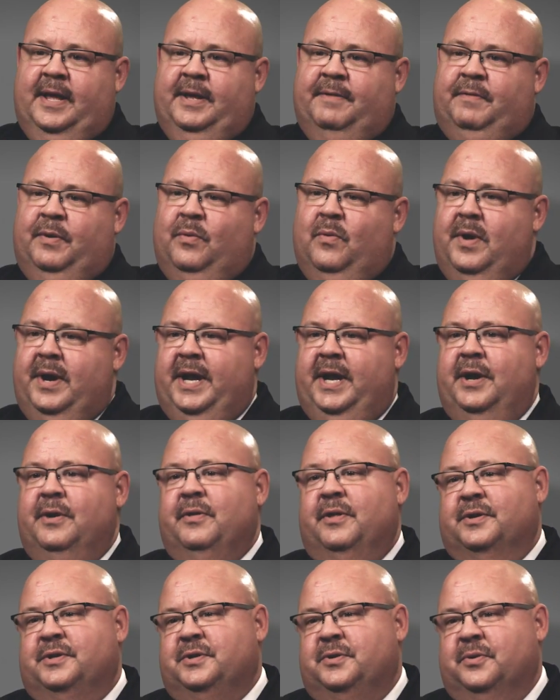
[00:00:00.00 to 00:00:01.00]
If you want to hear
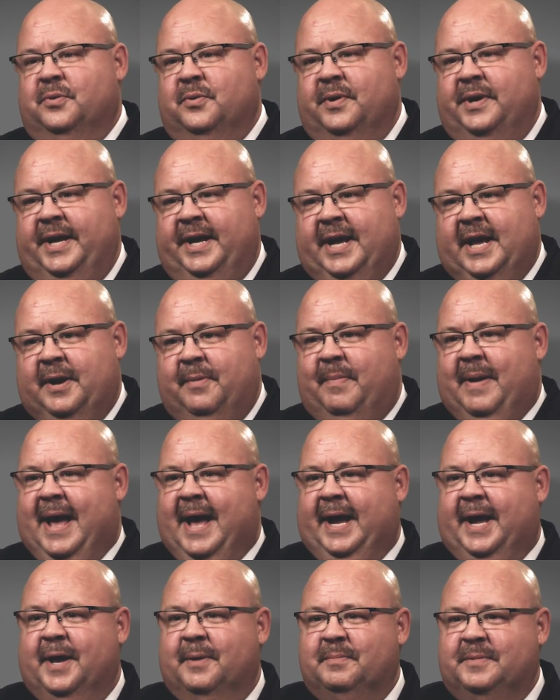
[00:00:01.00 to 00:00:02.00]
the story, you got to
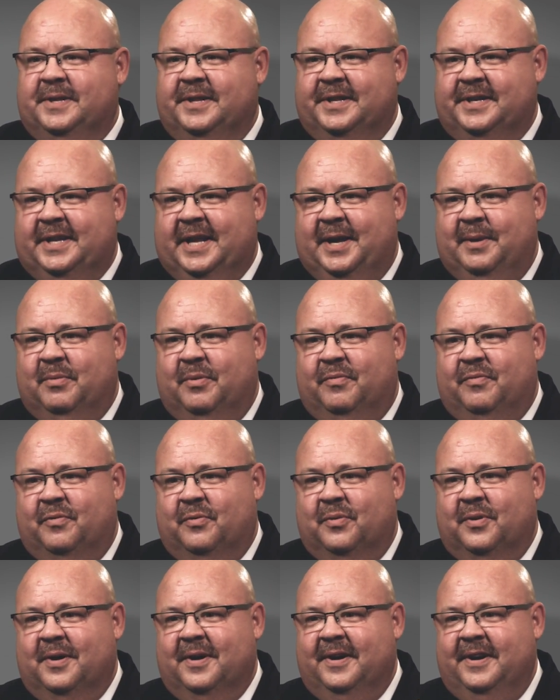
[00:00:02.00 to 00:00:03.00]
back up to the day
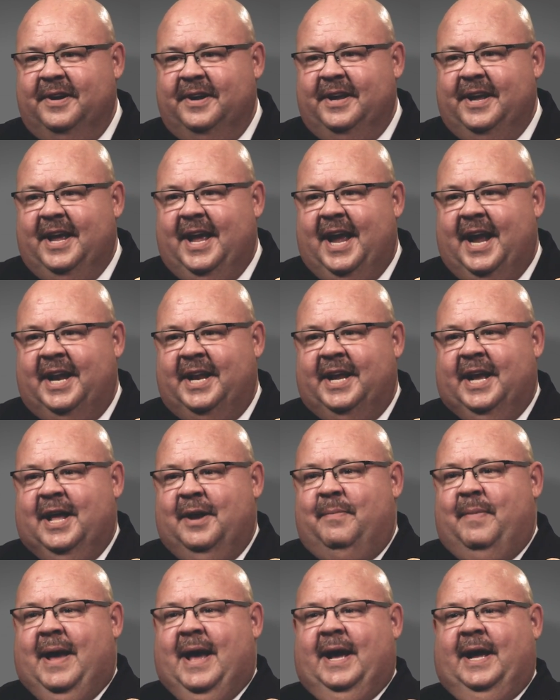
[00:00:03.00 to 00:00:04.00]
before. And you got
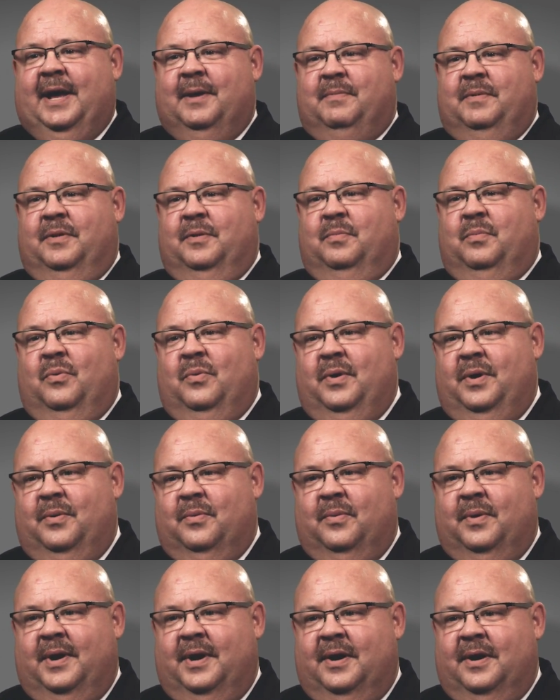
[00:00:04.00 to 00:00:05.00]
to back up to the point
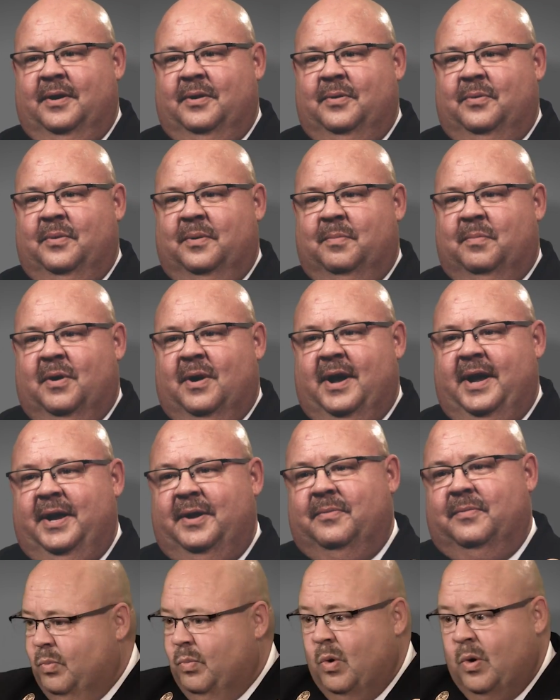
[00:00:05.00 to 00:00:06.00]
where
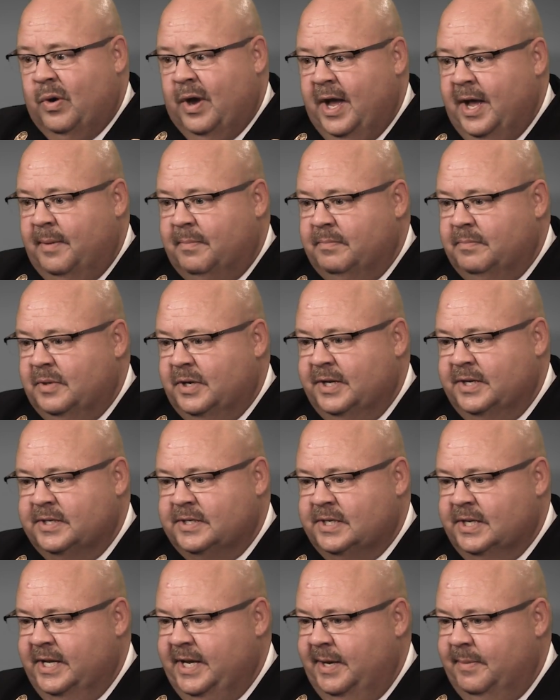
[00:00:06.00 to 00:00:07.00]
Brian woke up, couldn't
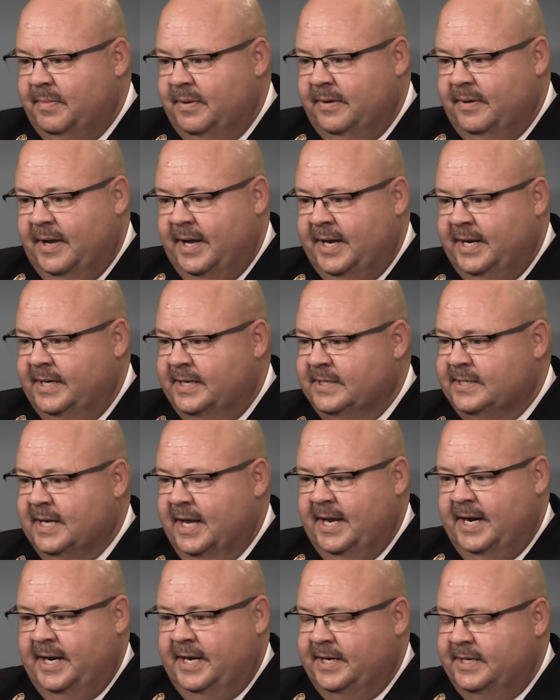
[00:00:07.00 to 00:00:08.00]
sleep, and he
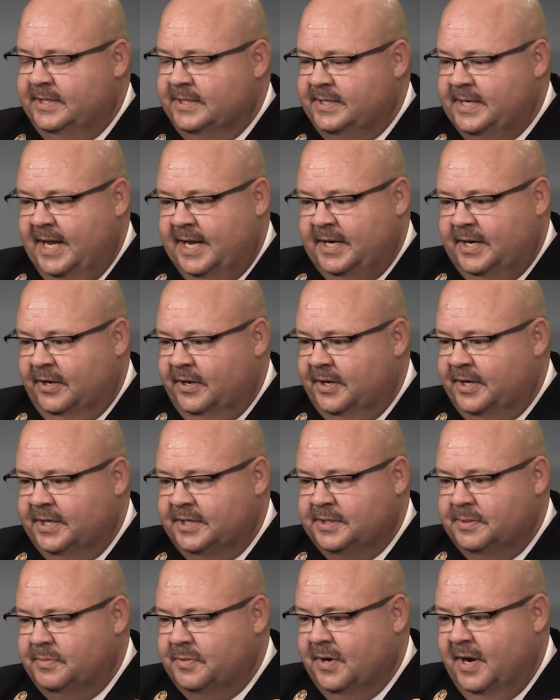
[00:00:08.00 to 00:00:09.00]
decided he just had to look
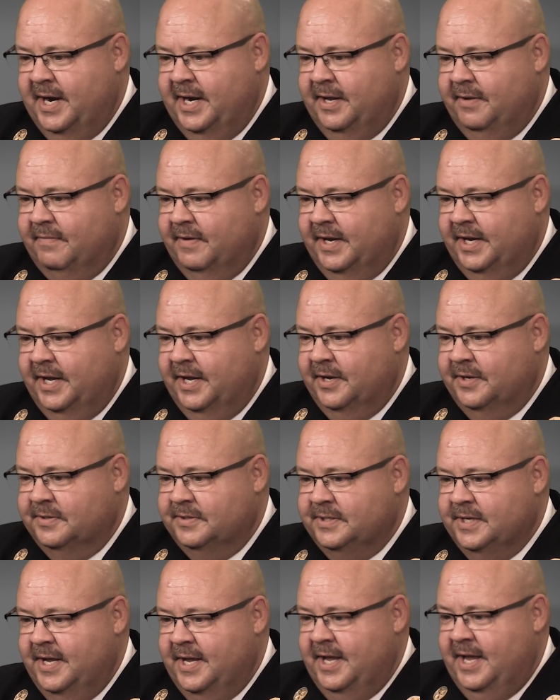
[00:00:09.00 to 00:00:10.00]
at some training
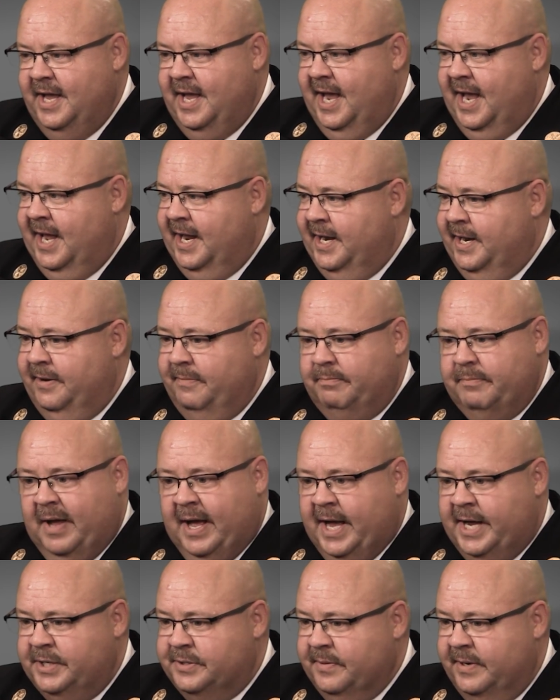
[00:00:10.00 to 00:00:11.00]
videos. And
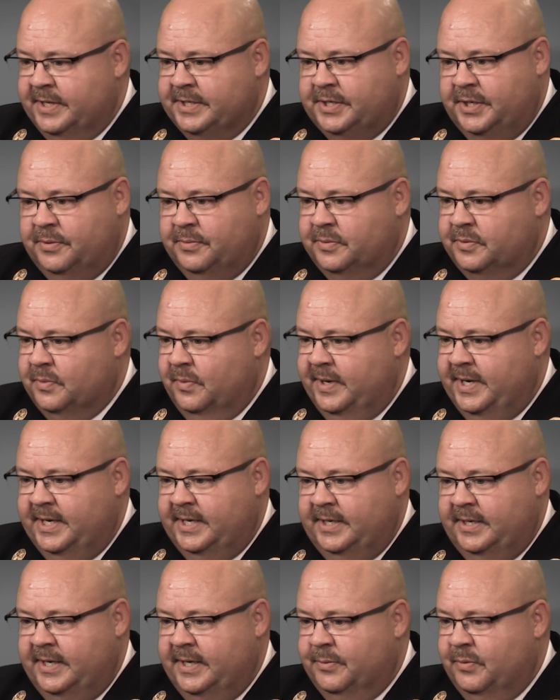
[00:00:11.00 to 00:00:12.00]
ice rescue was what
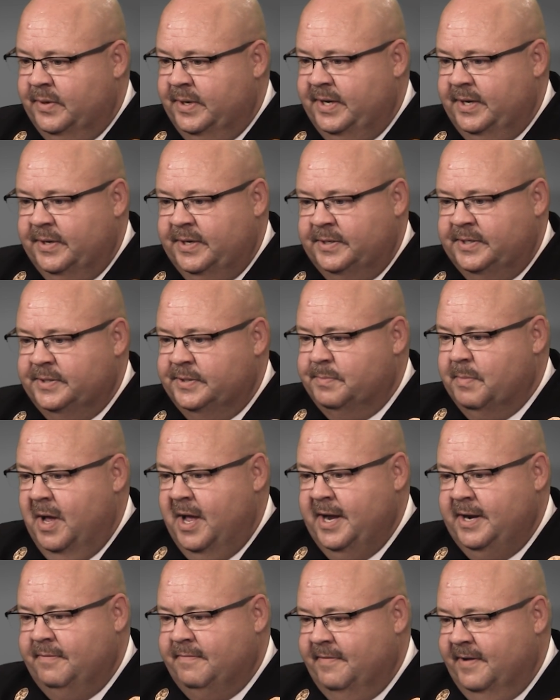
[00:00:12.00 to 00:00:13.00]
his
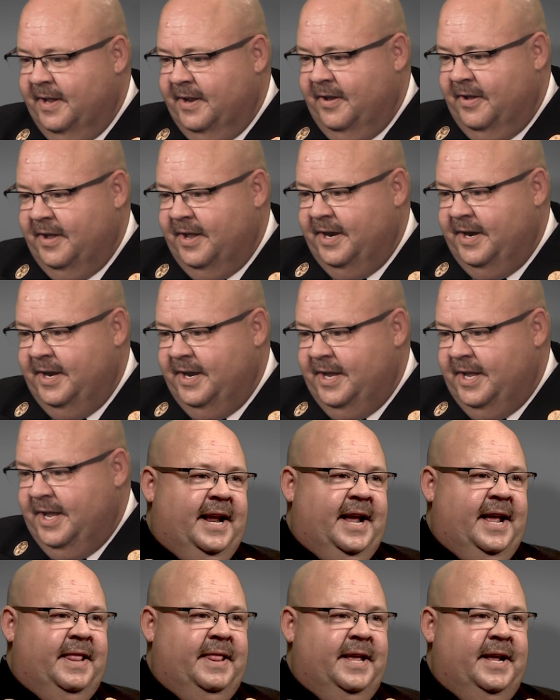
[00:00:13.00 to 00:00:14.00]
mind fell on.
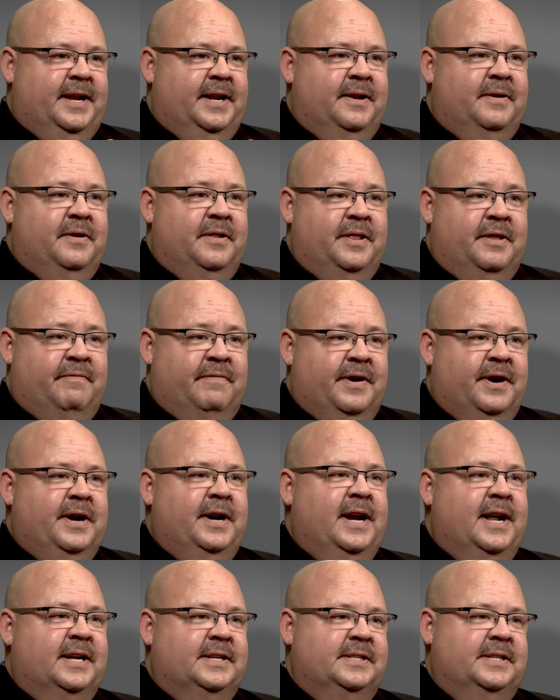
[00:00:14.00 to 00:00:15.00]
And then the
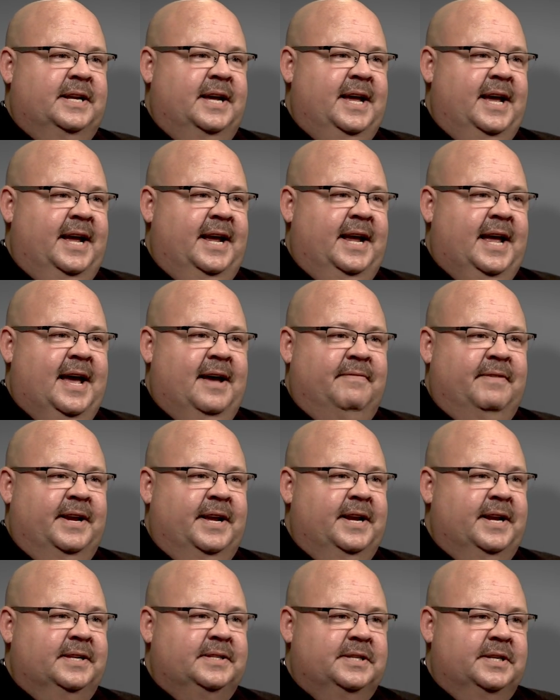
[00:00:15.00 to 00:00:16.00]
very next day, having
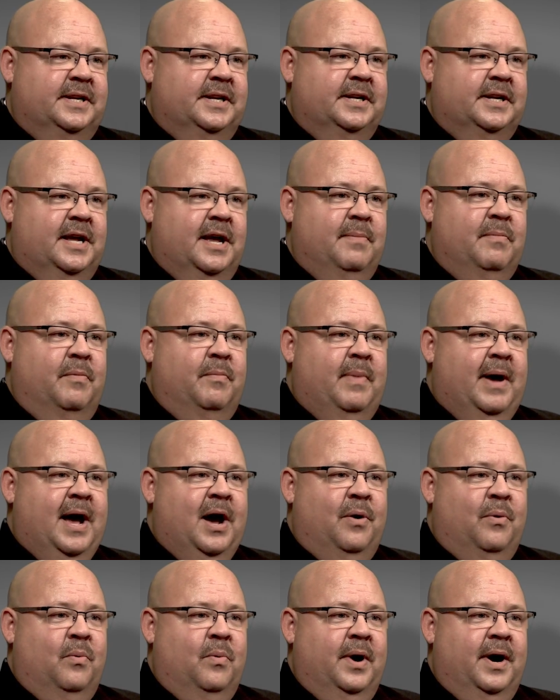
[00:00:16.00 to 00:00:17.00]
an incident come
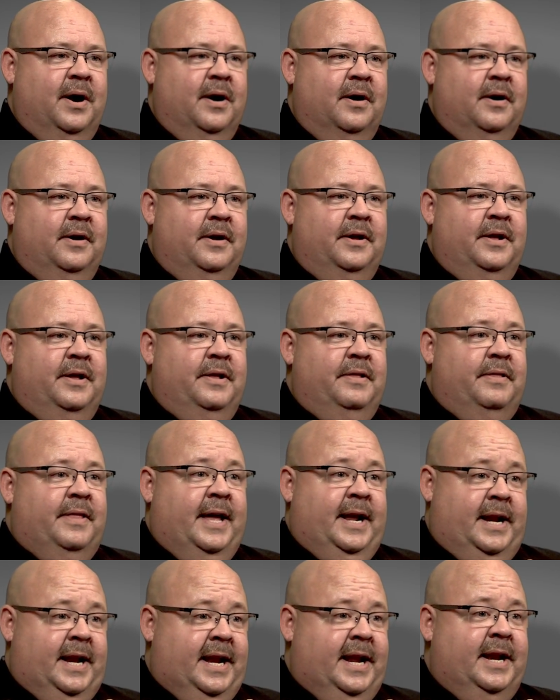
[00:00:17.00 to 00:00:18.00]
about where
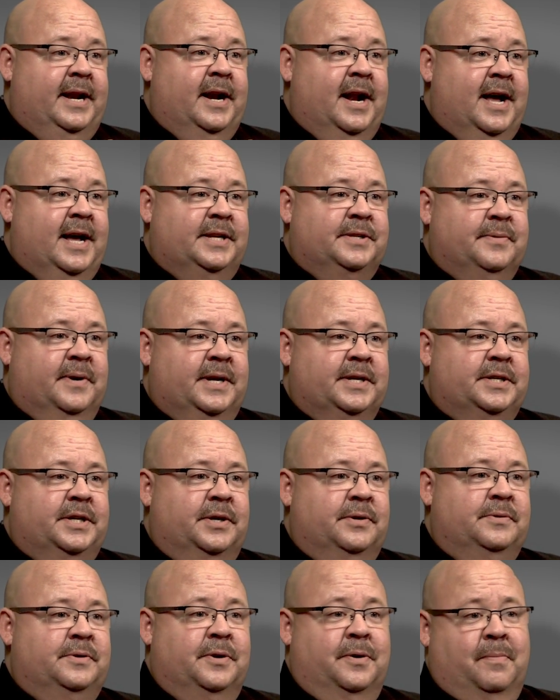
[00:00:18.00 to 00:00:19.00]
they need an ice
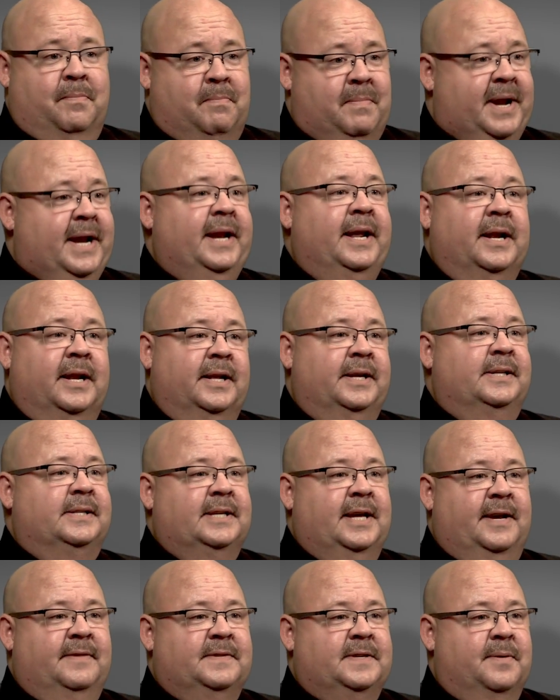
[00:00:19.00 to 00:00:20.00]
rescue to immediately
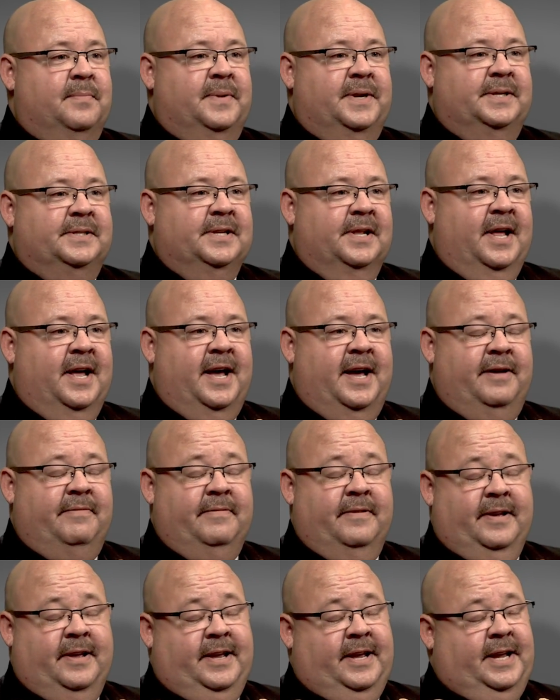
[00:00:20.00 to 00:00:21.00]
save somebody's life,
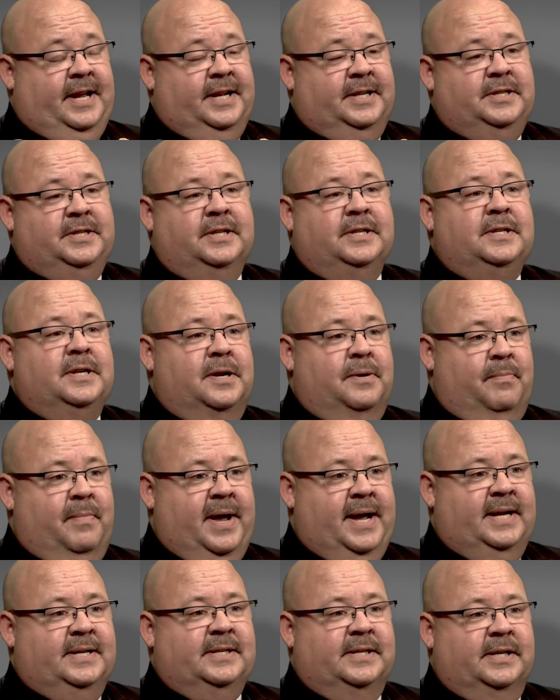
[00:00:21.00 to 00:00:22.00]
it's just an
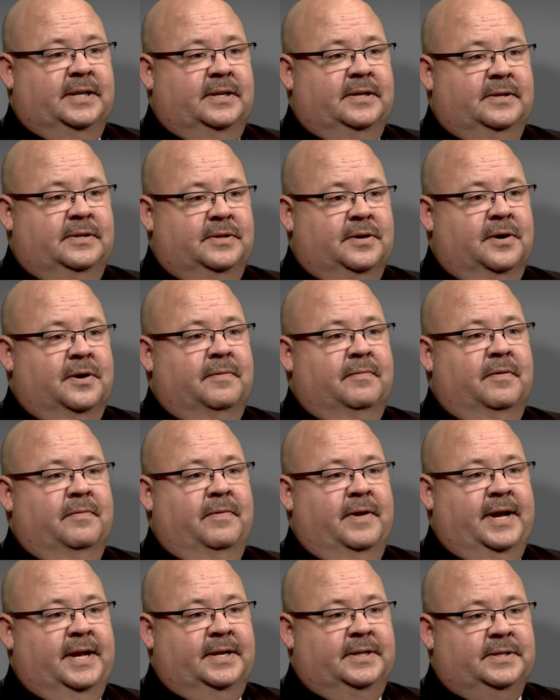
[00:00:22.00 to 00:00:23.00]
amazing turn of
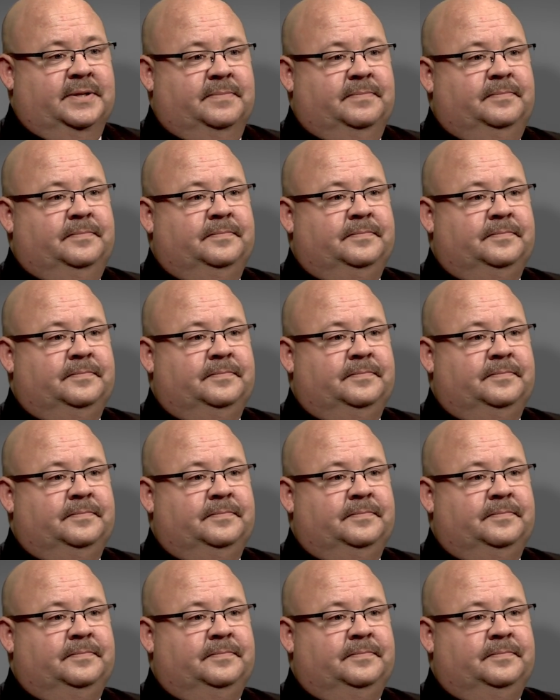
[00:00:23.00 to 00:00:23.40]
events.